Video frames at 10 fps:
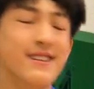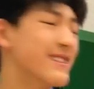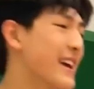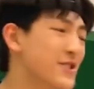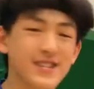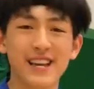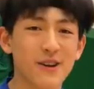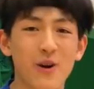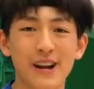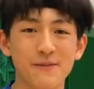they're just
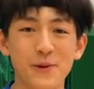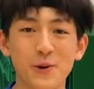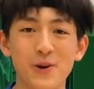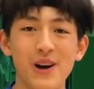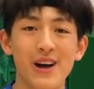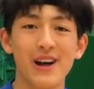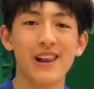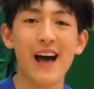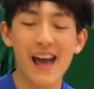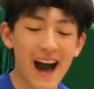incredible.
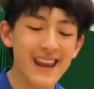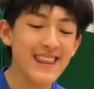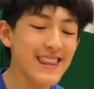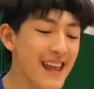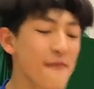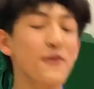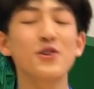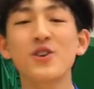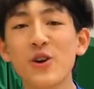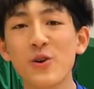Like, I never
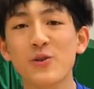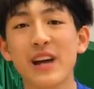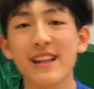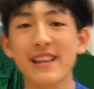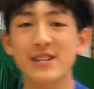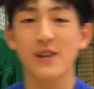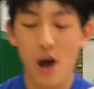knew that this